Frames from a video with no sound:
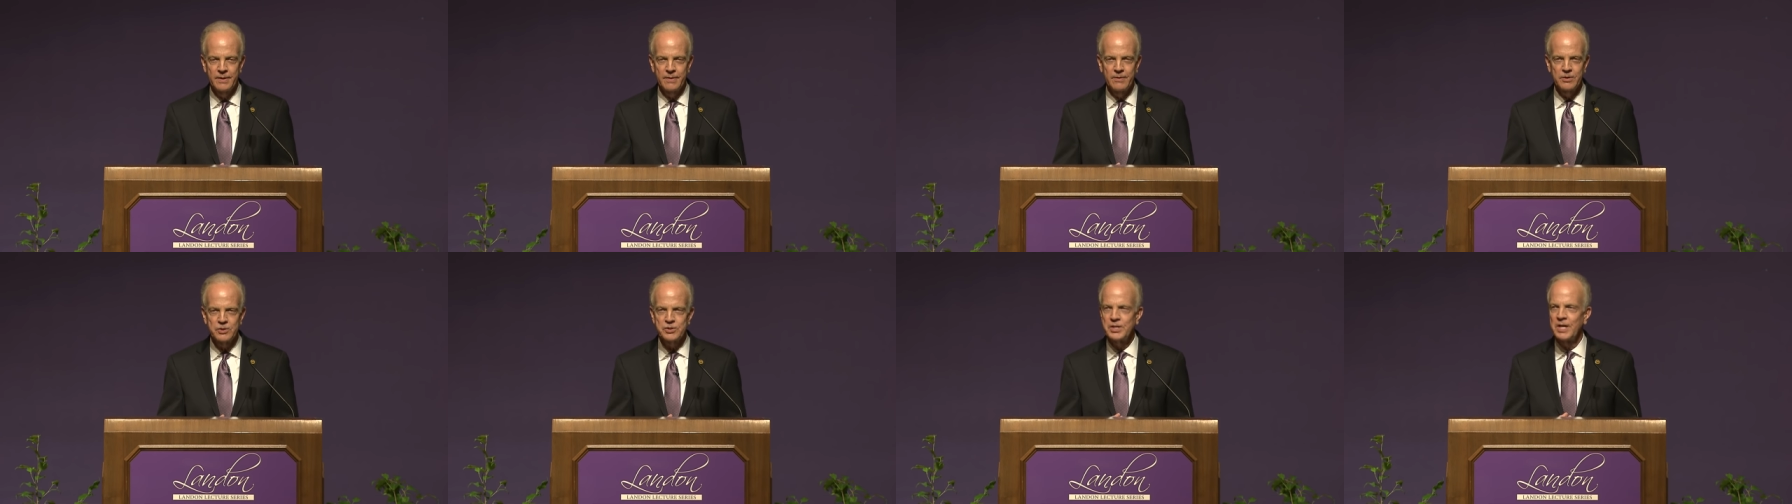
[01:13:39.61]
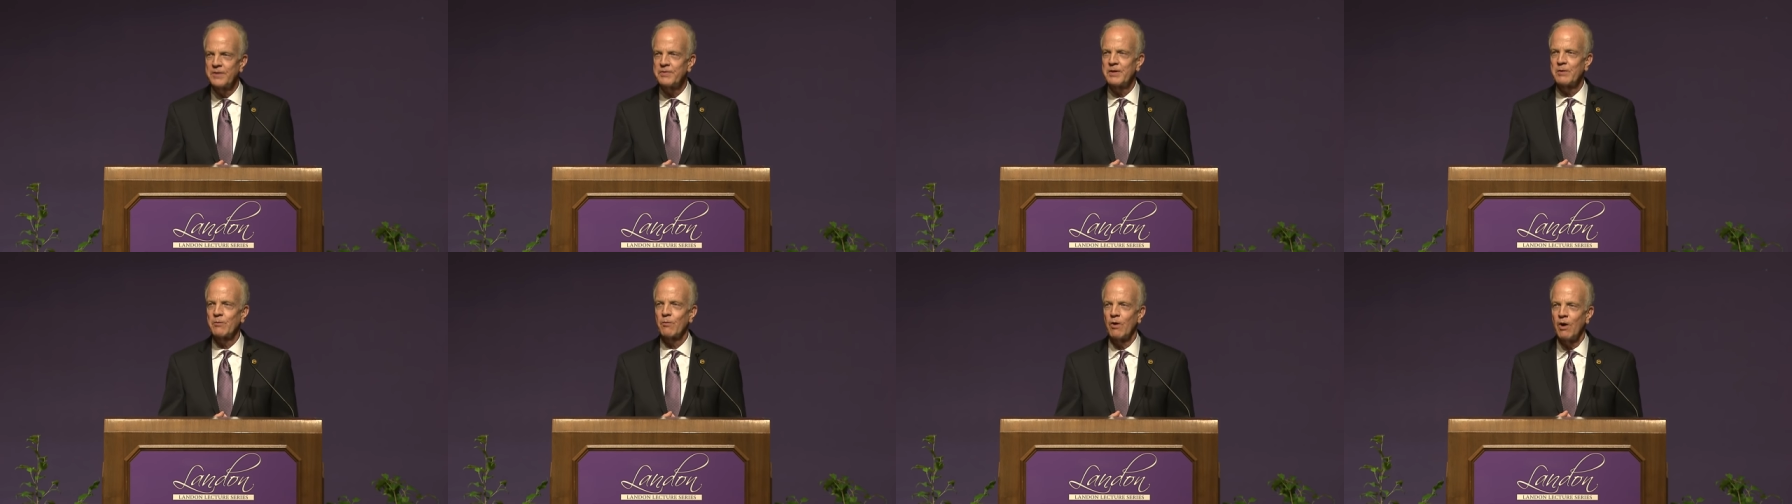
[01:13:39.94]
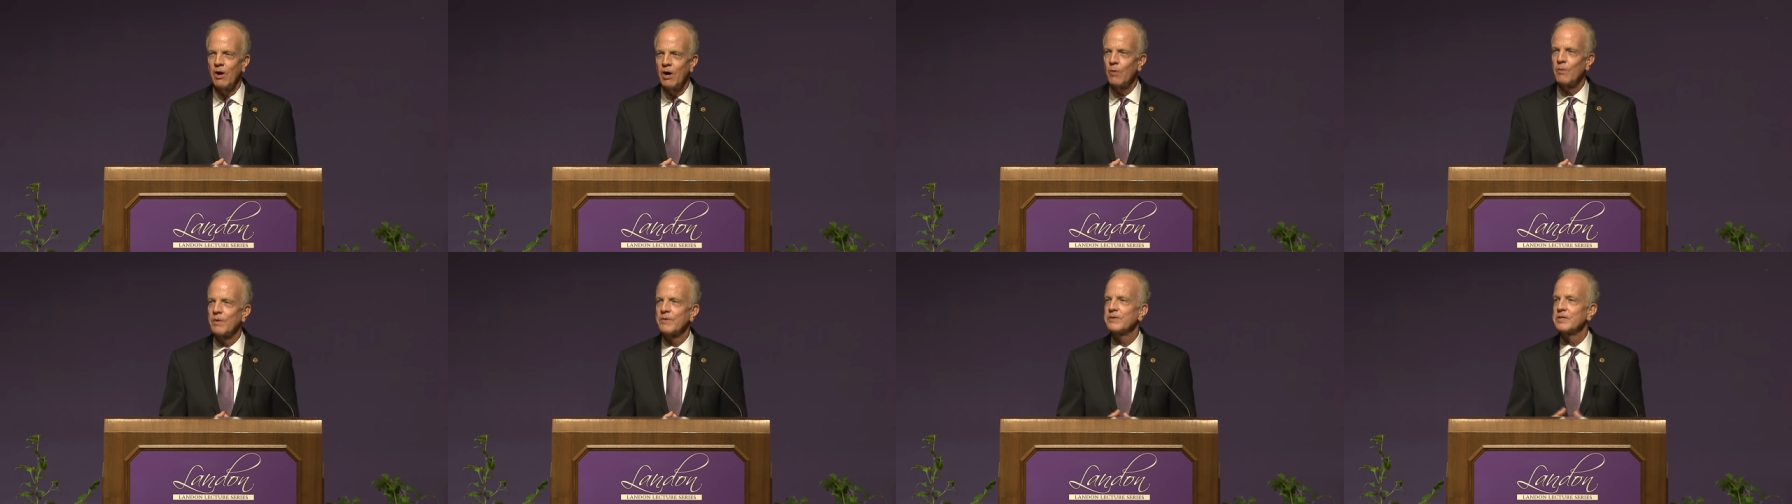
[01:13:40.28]
there's nothing
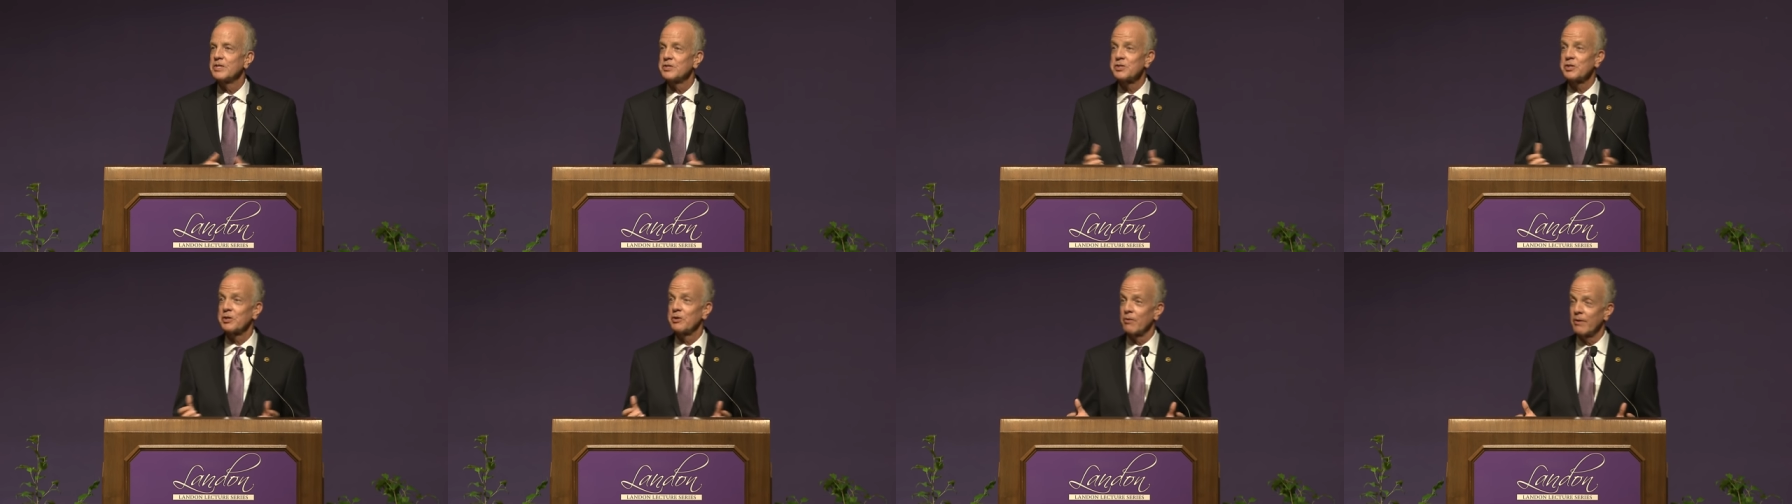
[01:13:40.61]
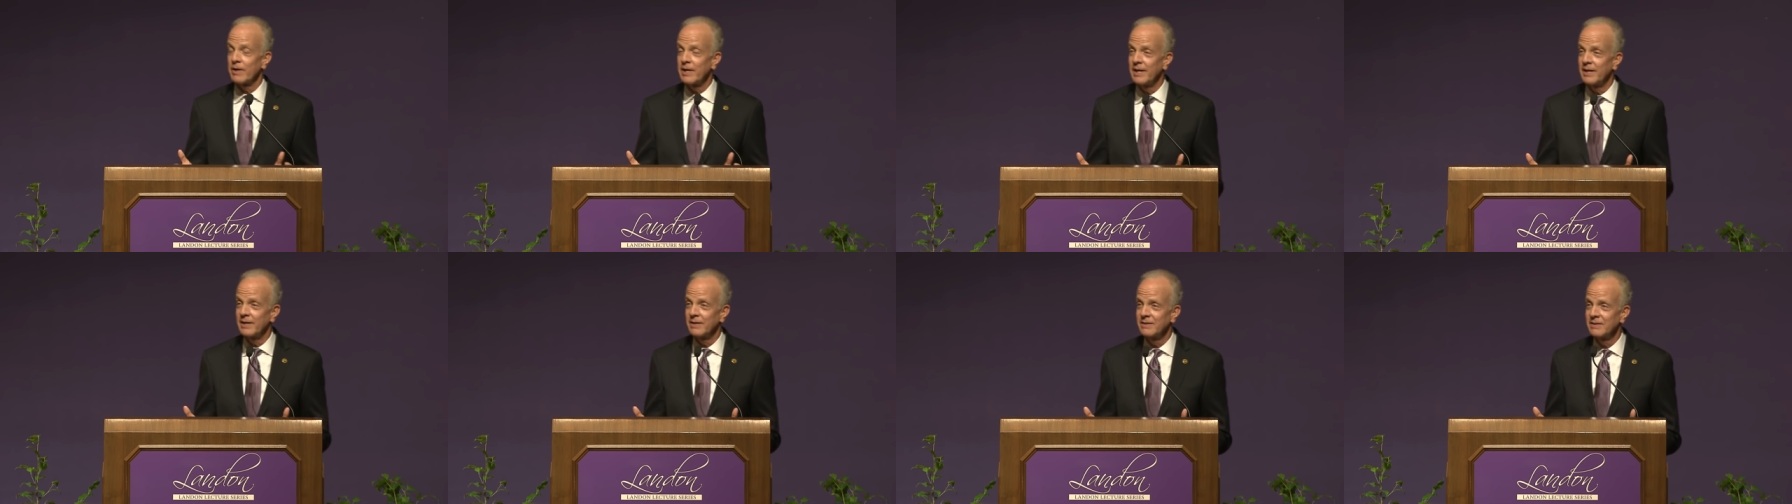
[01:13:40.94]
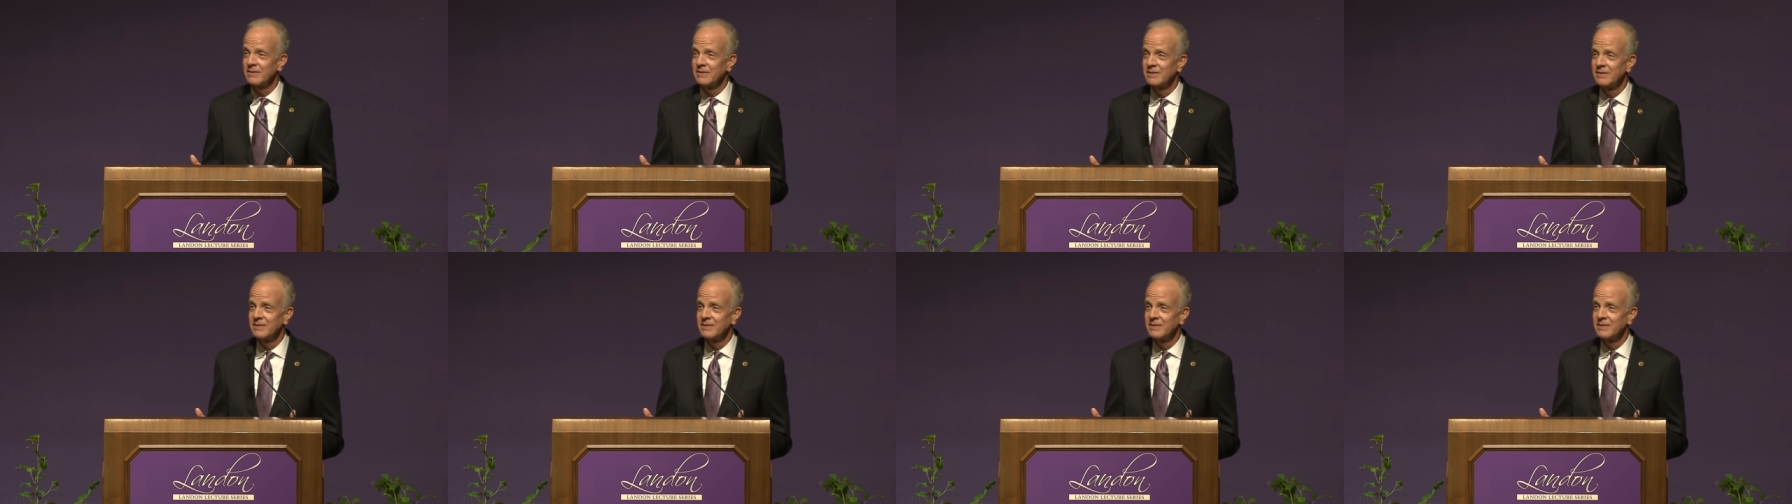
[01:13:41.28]
wrong with disagreeing.